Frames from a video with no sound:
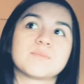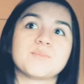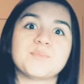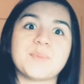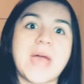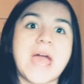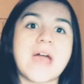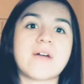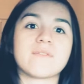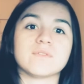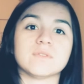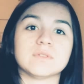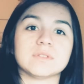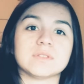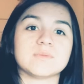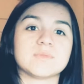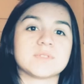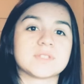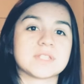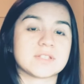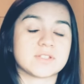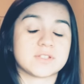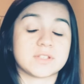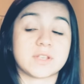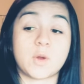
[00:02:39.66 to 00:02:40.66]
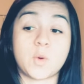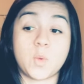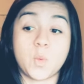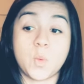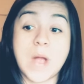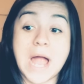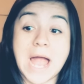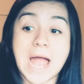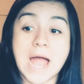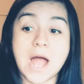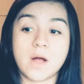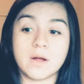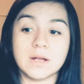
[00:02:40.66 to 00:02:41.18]
baffled. It was just like,
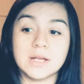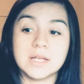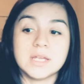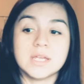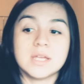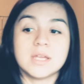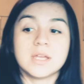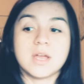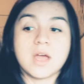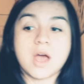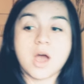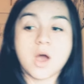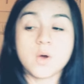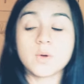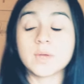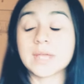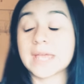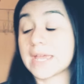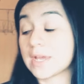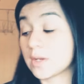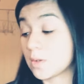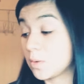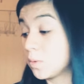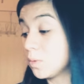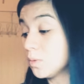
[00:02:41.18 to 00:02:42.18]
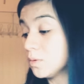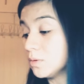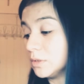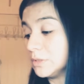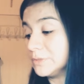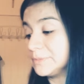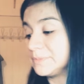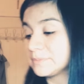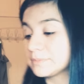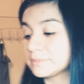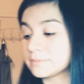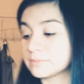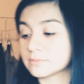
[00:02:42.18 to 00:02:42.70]
wow, okay,
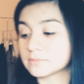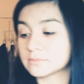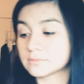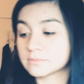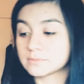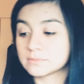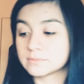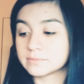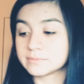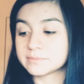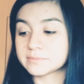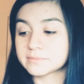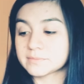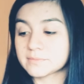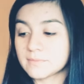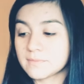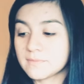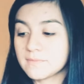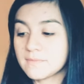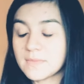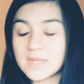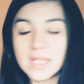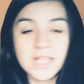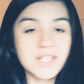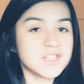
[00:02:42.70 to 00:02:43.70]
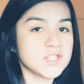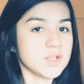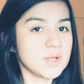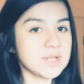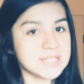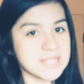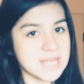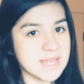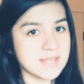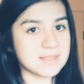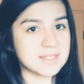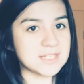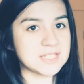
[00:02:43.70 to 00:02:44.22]
cool. So I
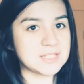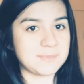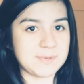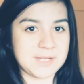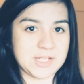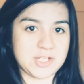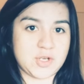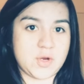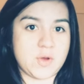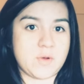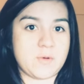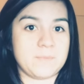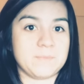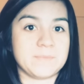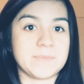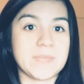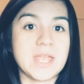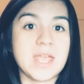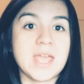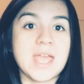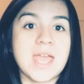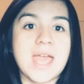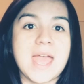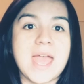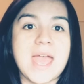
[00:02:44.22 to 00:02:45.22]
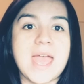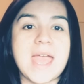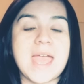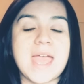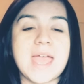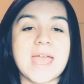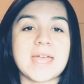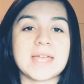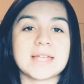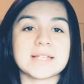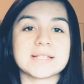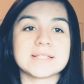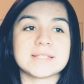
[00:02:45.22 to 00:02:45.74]
take this speech home
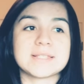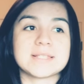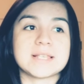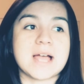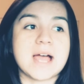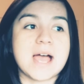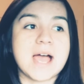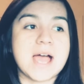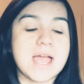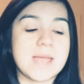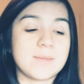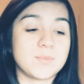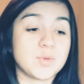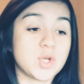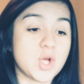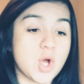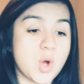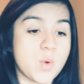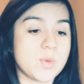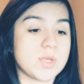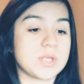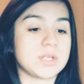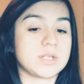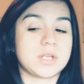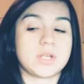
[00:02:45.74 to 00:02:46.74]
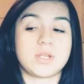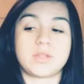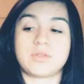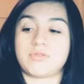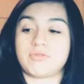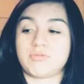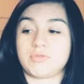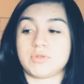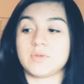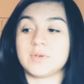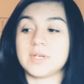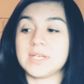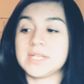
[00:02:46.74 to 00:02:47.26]
and I'm going
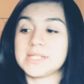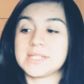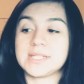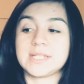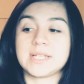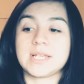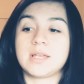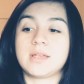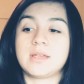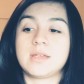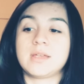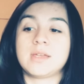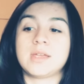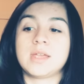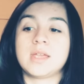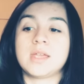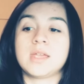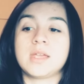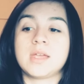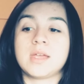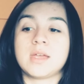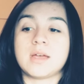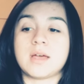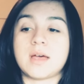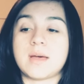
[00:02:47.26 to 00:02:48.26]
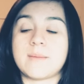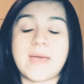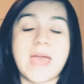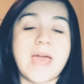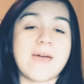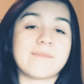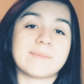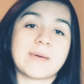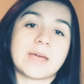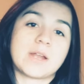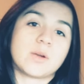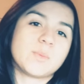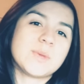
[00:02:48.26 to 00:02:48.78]
through it. I
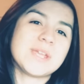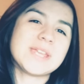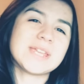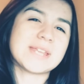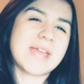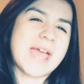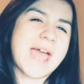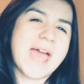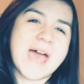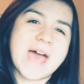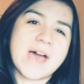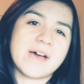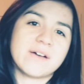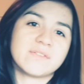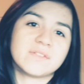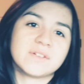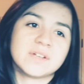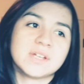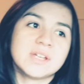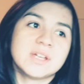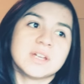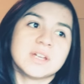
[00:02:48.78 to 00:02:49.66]
have about a week and a half.